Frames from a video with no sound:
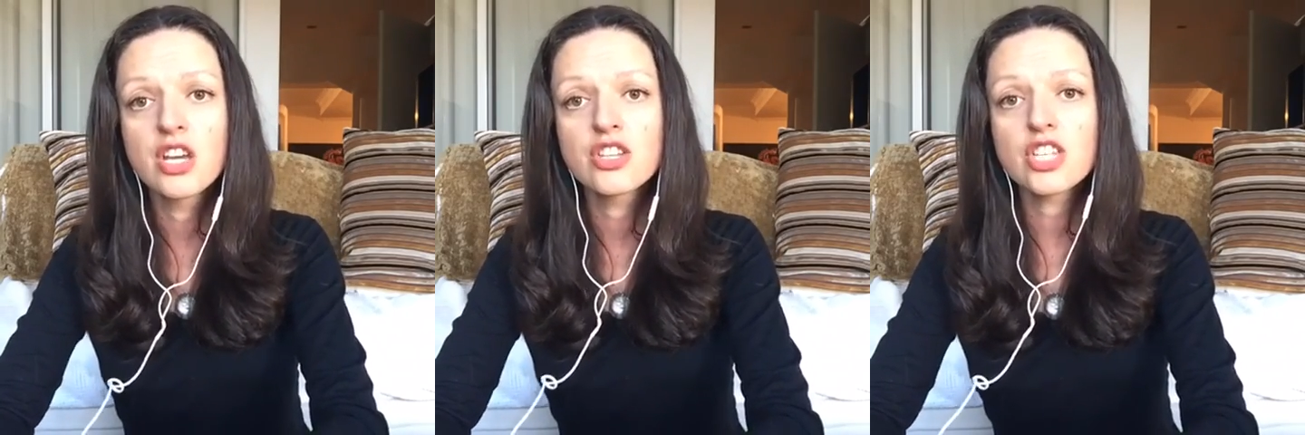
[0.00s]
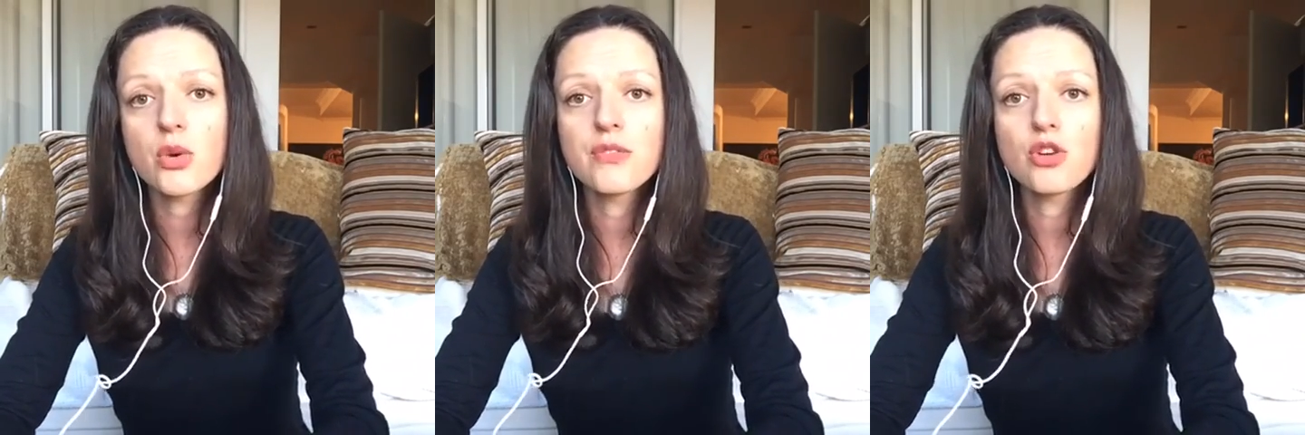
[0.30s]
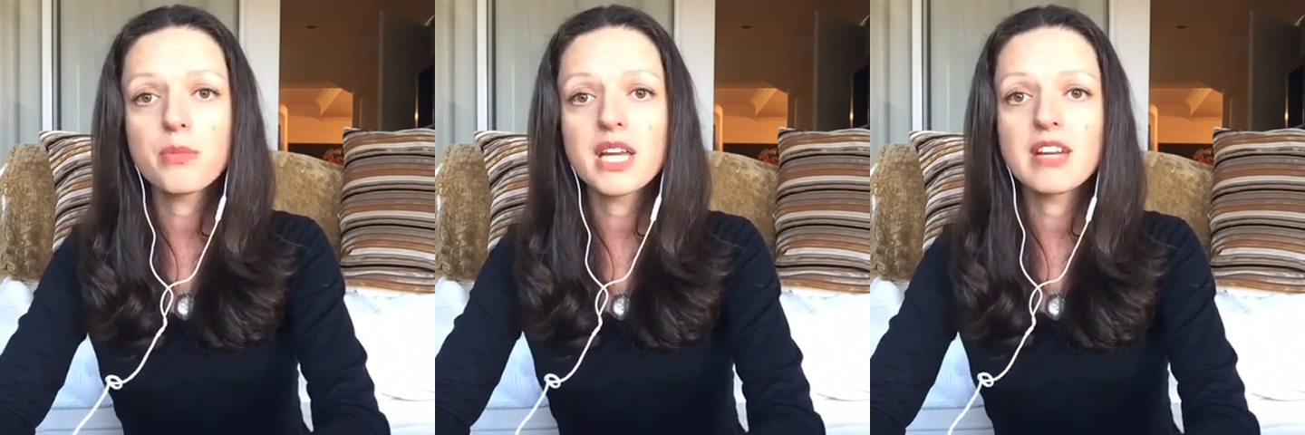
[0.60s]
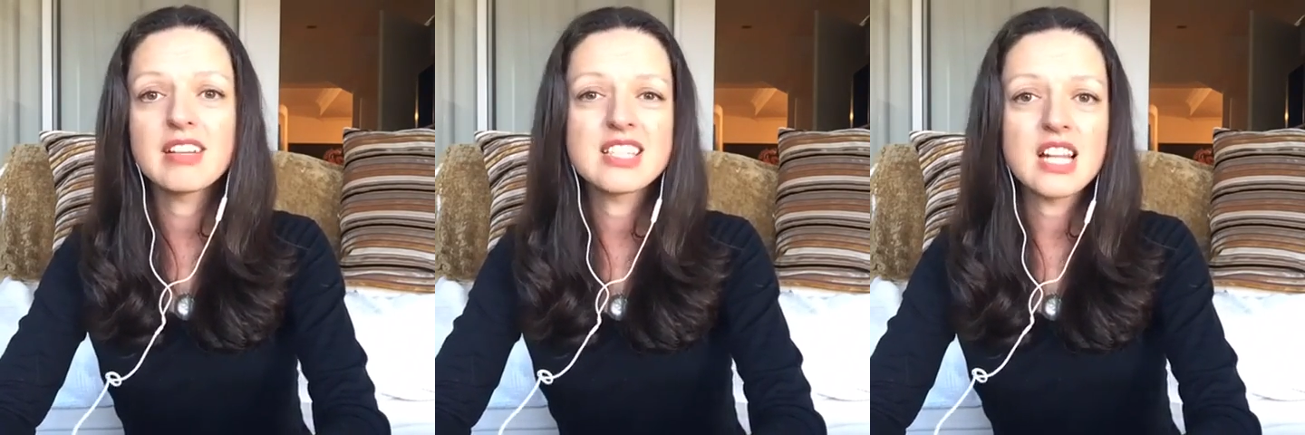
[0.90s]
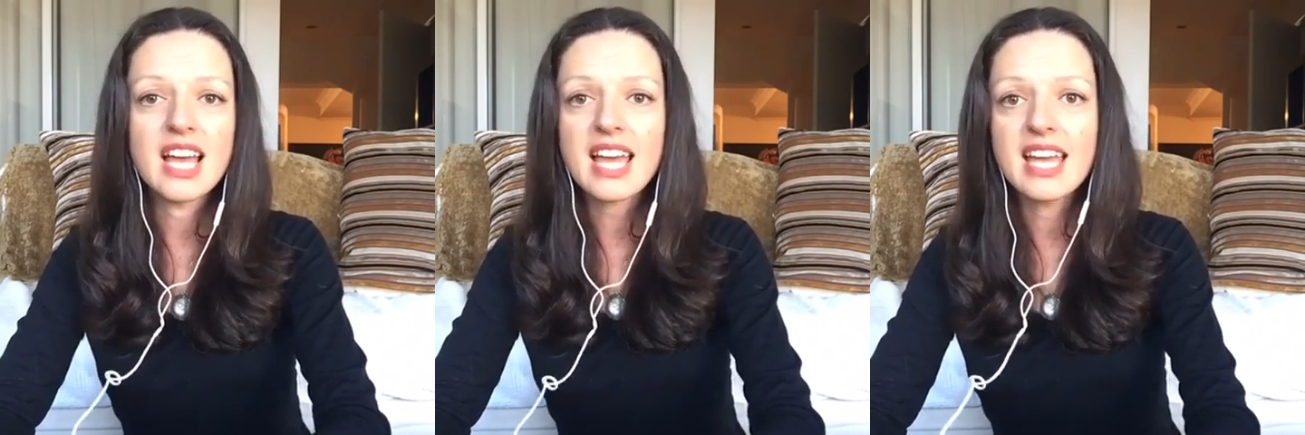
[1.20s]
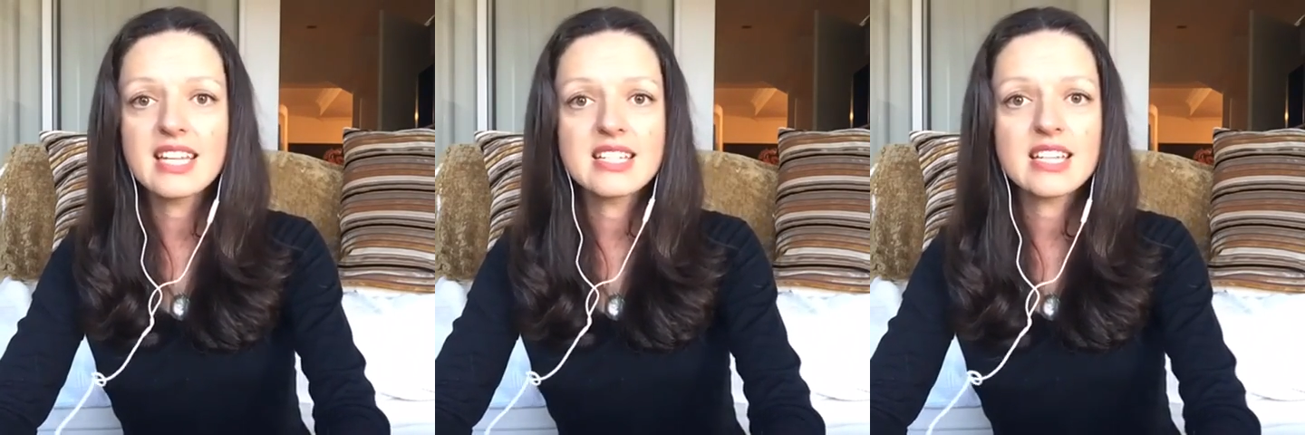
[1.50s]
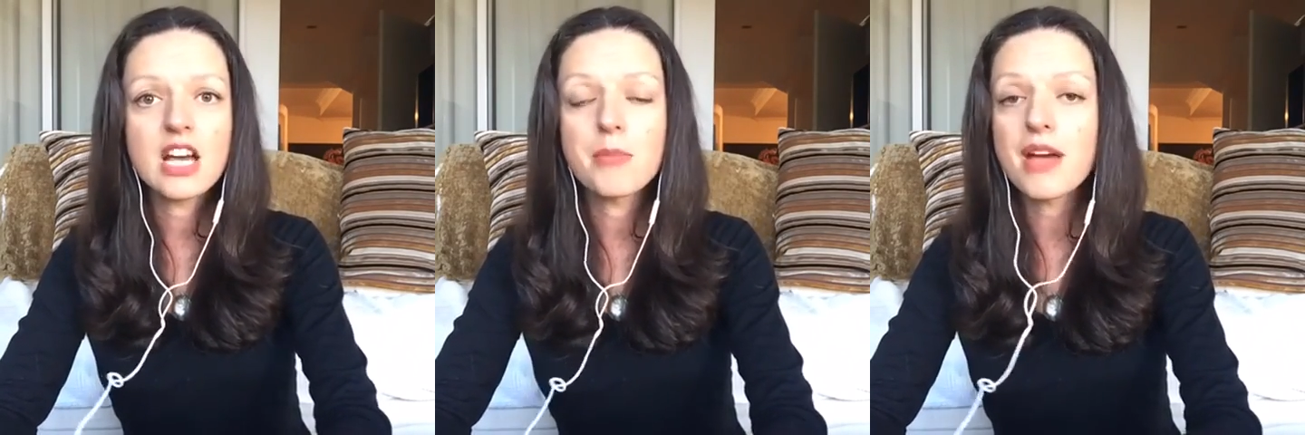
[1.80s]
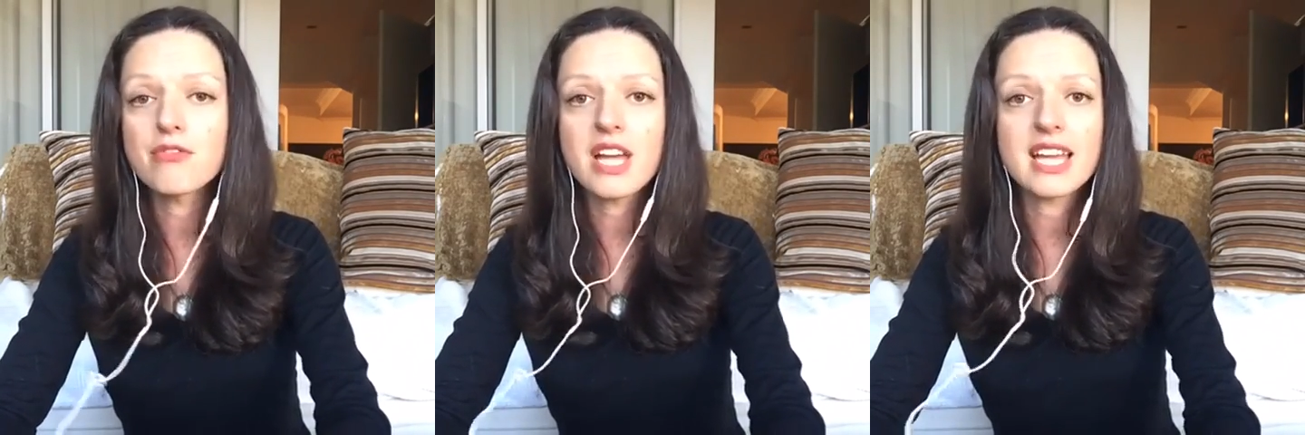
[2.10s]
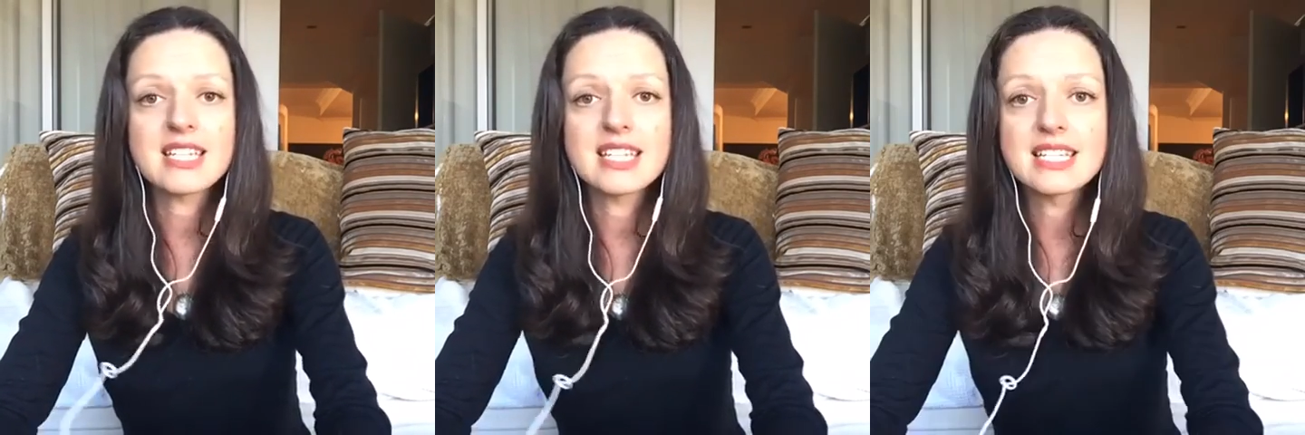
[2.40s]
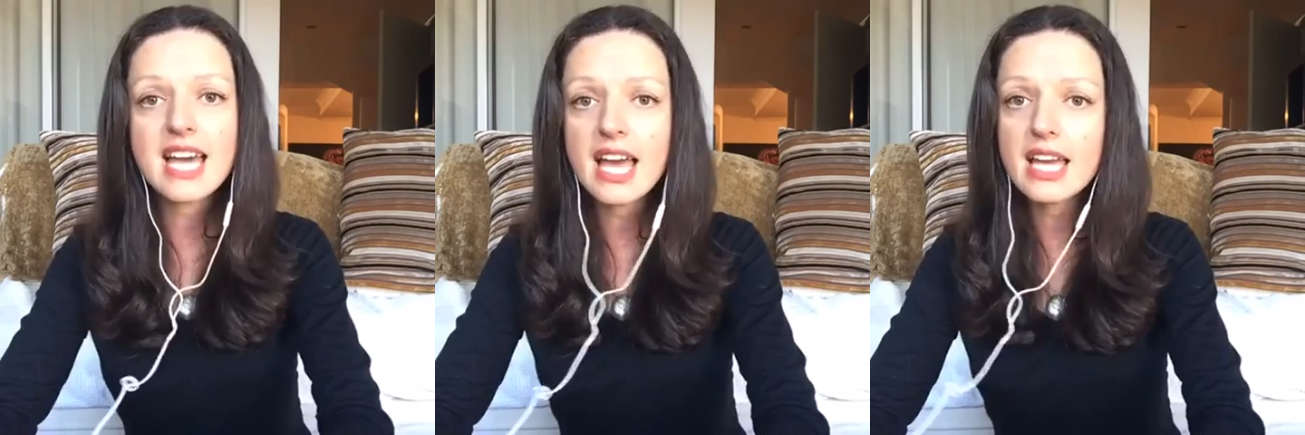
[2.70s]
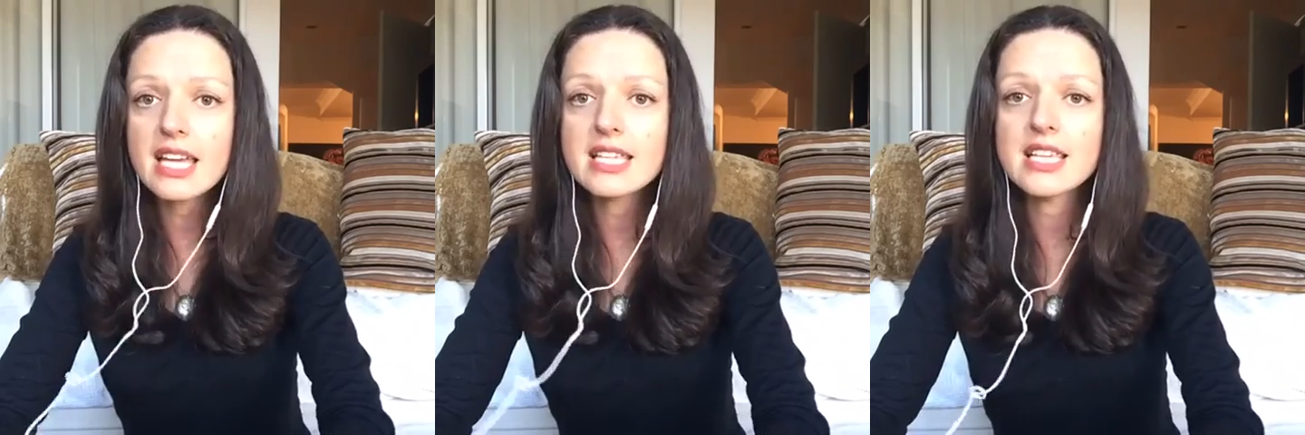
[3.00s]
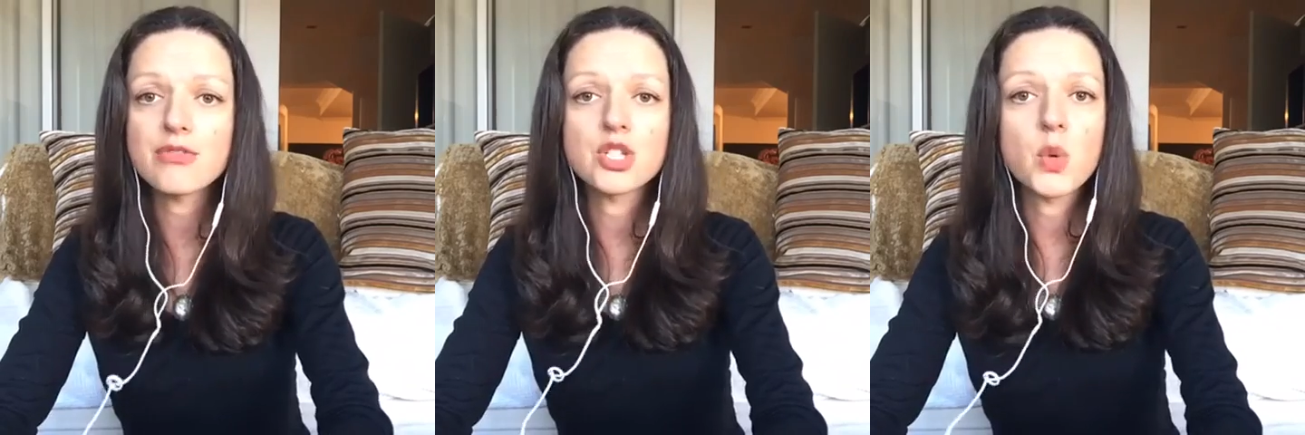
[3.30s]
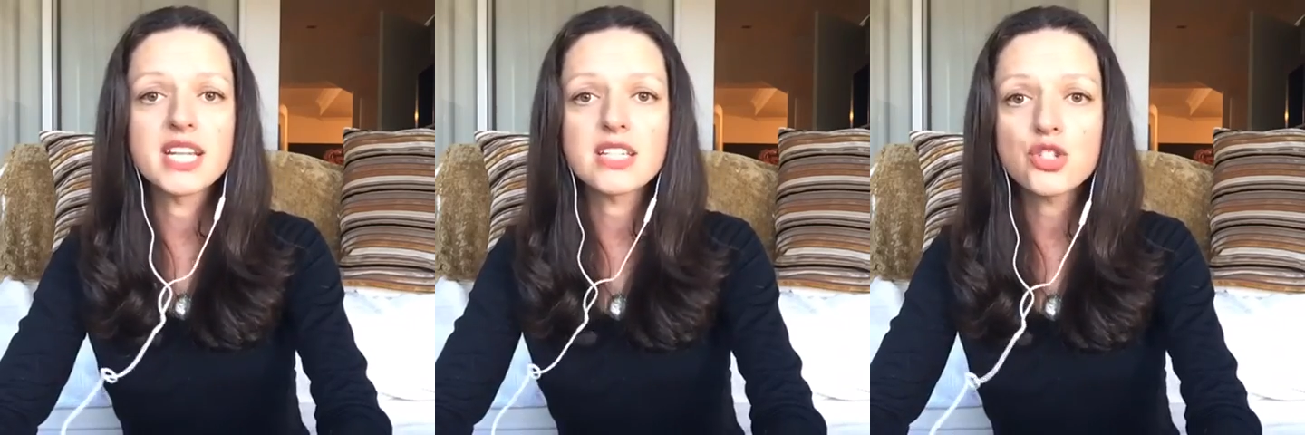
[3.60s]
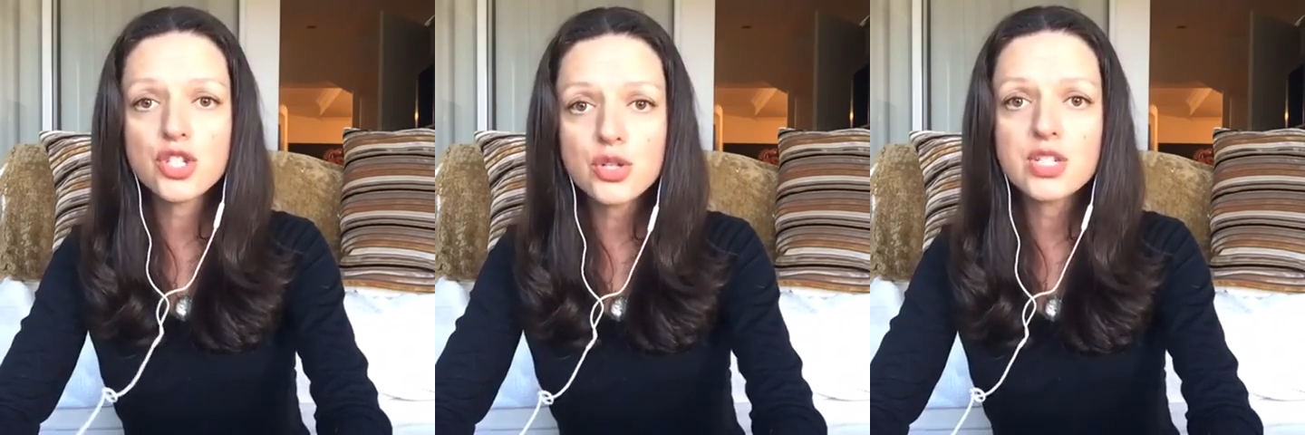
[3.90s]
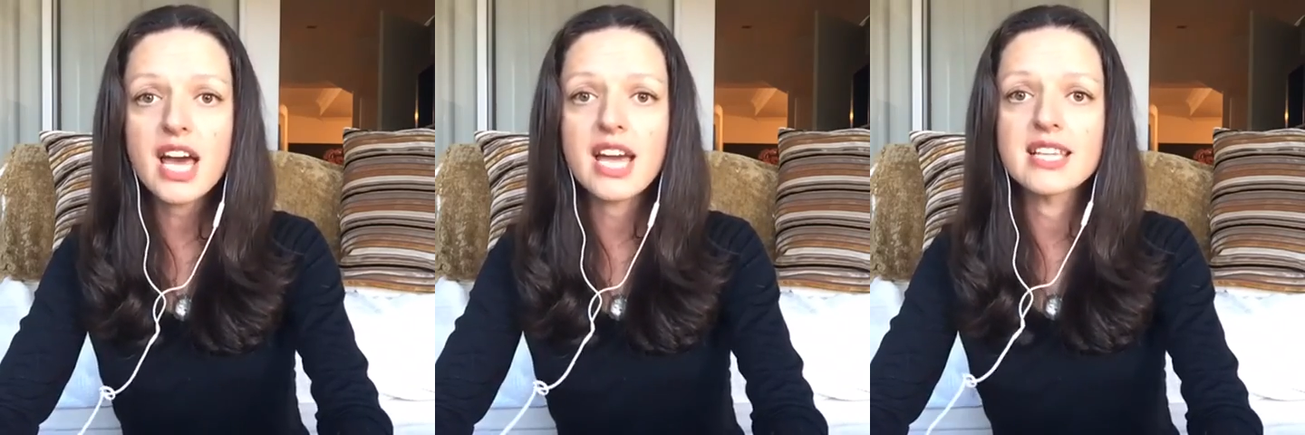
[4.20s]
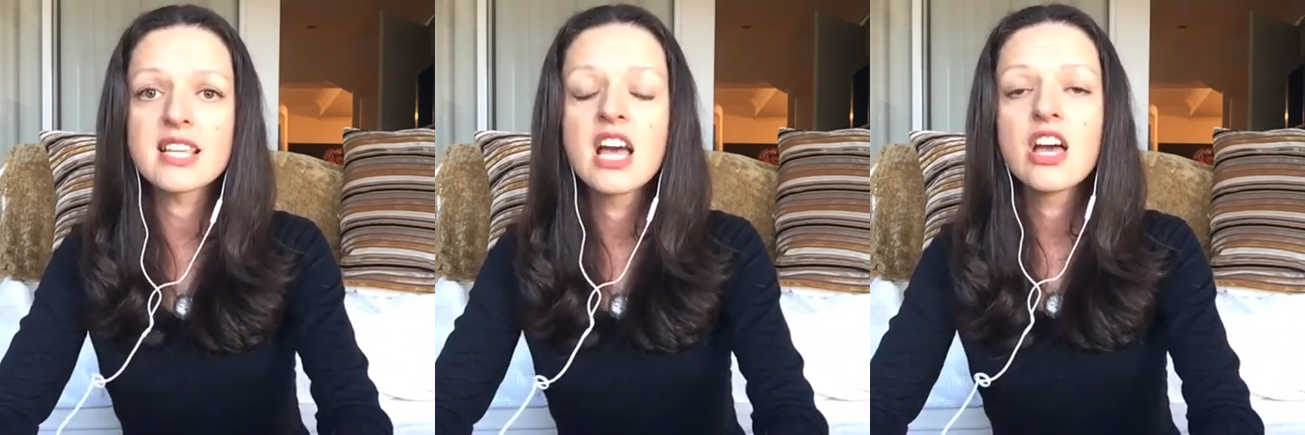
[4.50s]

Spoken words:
So if your periods are like come every 18 days, every 22 days,